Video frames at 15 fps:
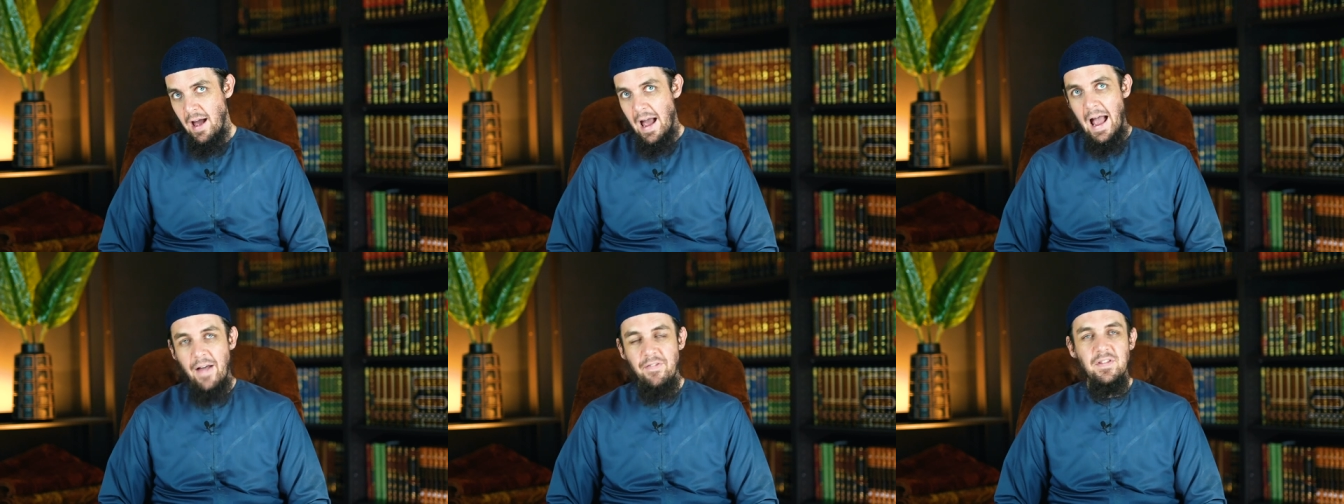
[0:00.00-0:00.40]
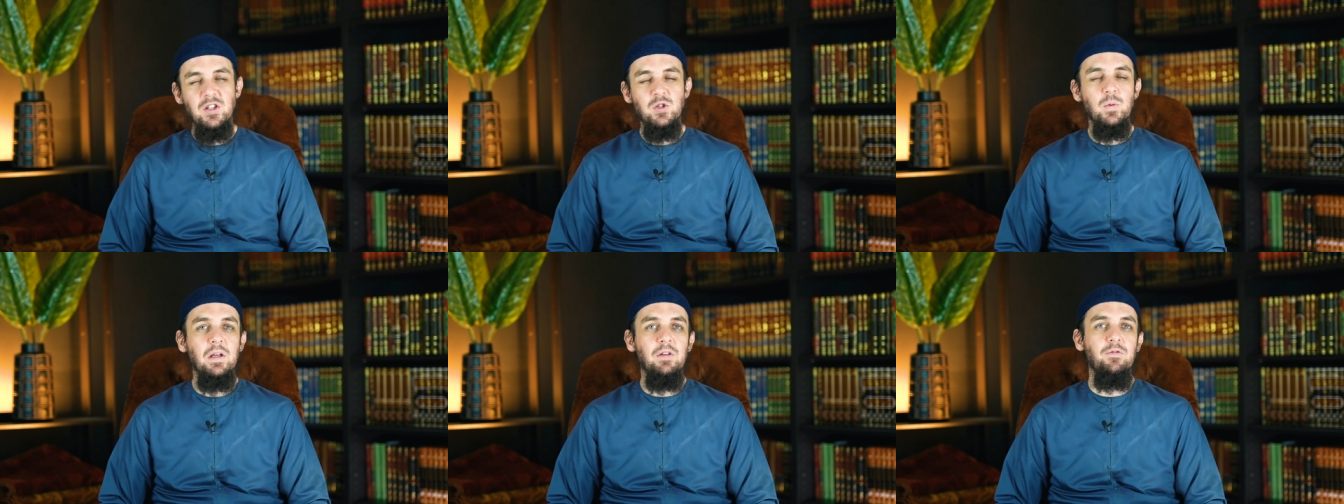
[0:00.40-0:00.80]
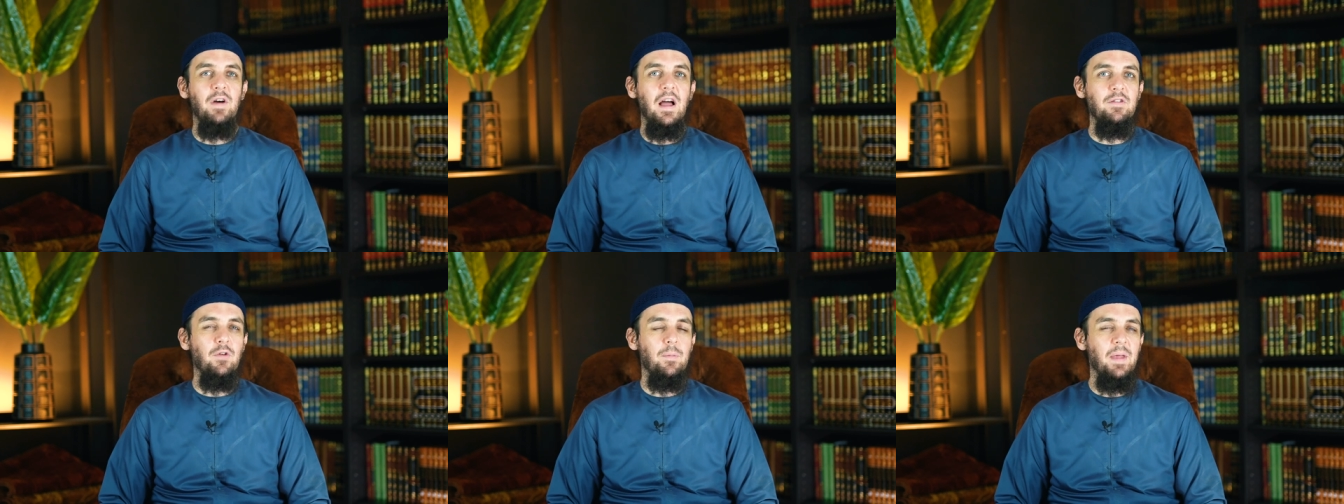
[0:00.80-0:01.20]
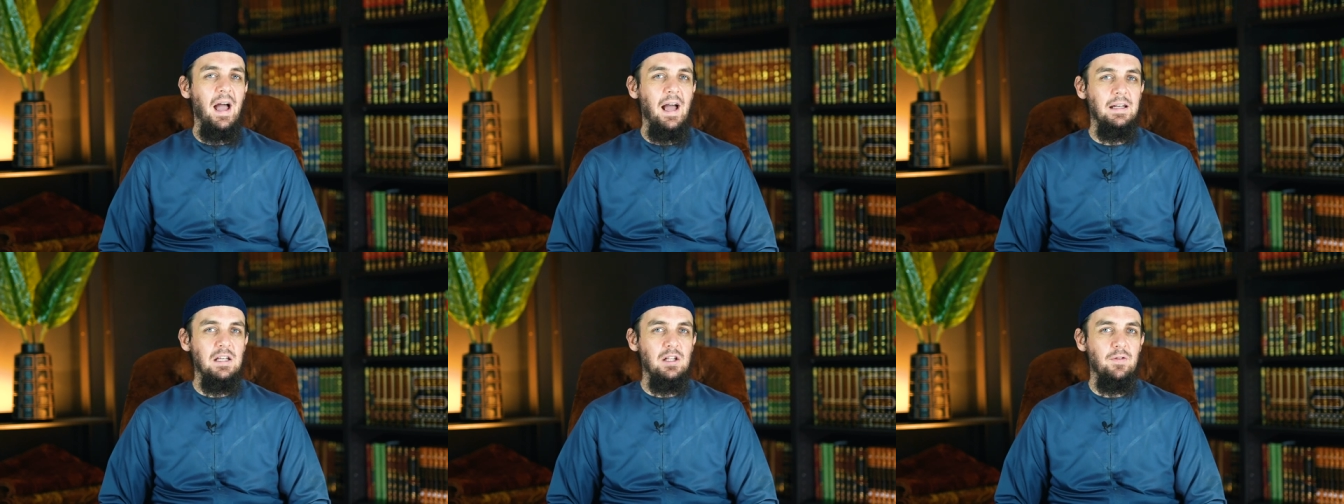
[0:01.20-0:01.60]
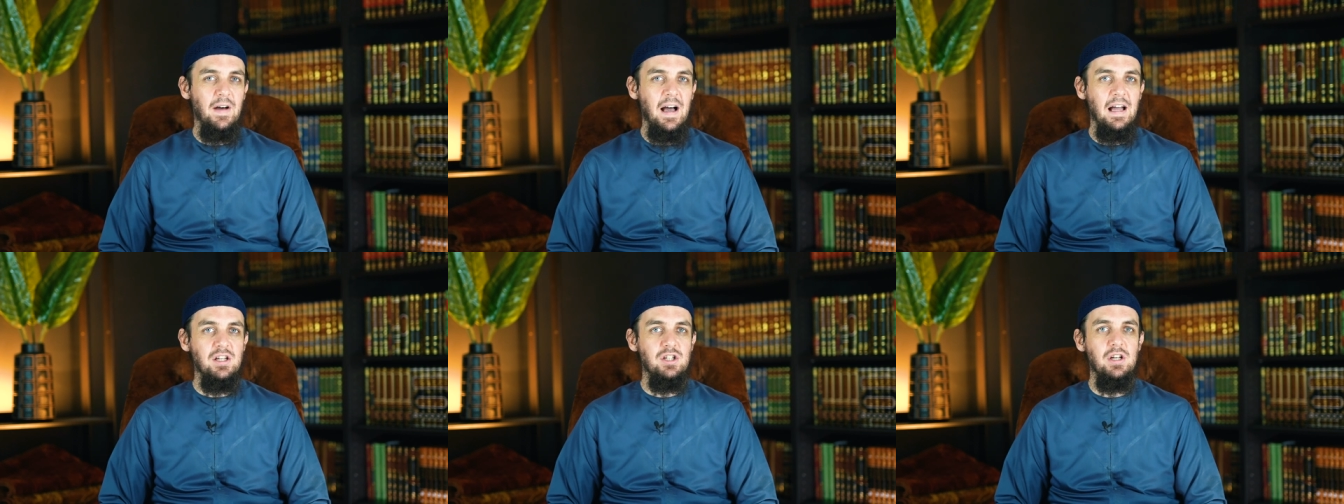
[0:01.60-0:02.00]
and this we can find from the hadith of
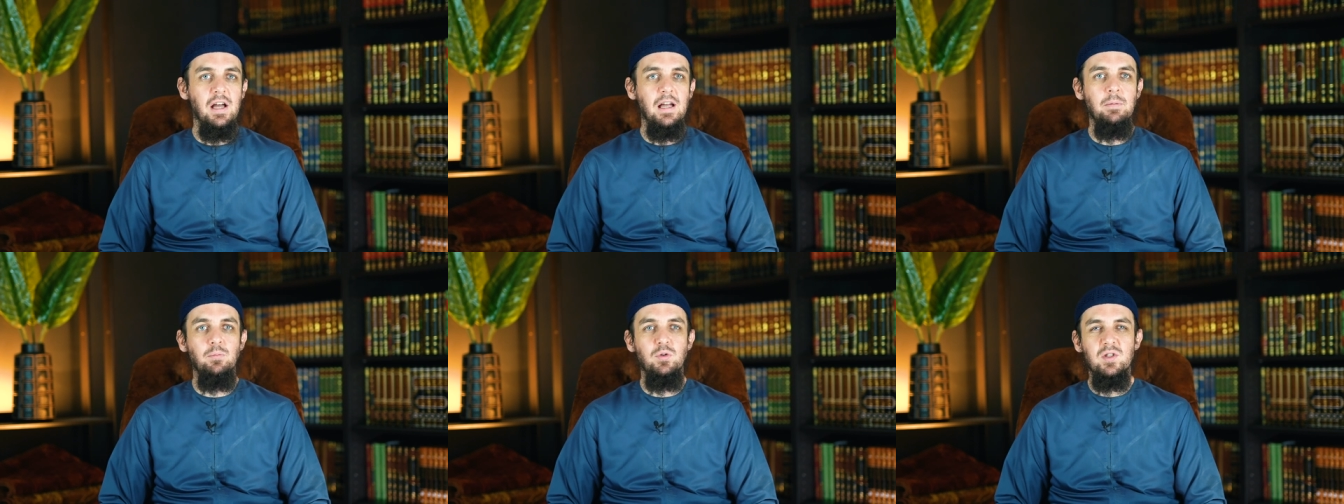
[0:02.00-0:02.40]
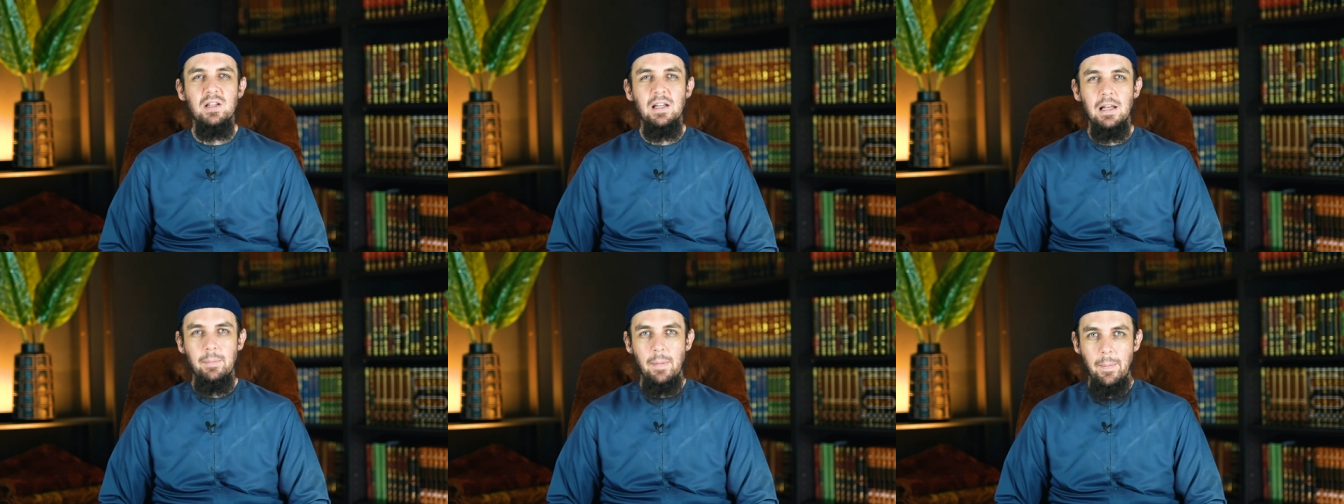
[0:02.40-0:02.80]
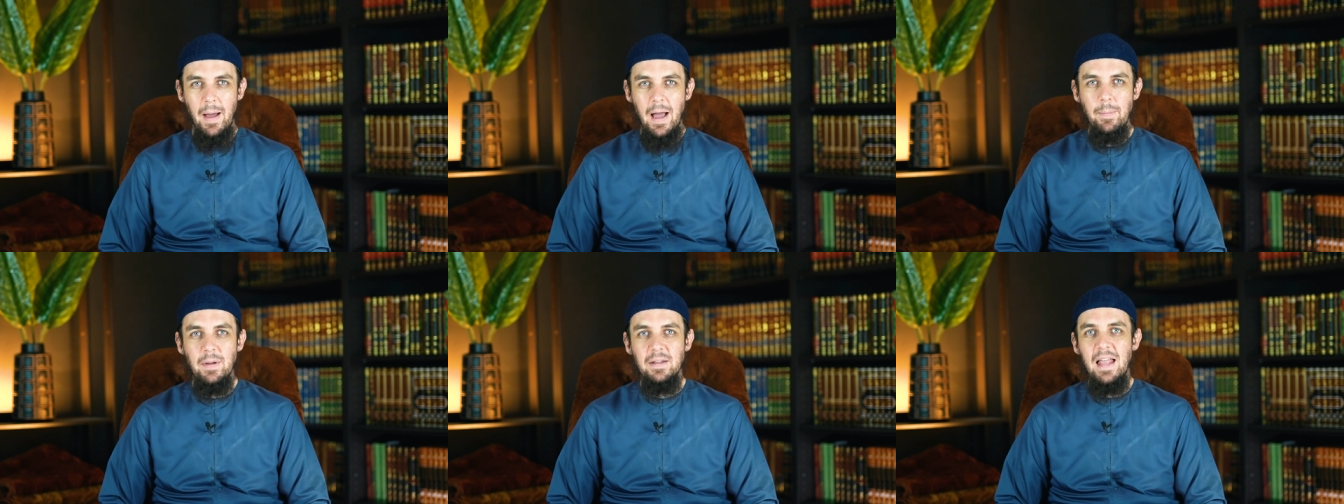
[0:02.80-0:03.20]
Aisha in Musnad Imam Ahmad.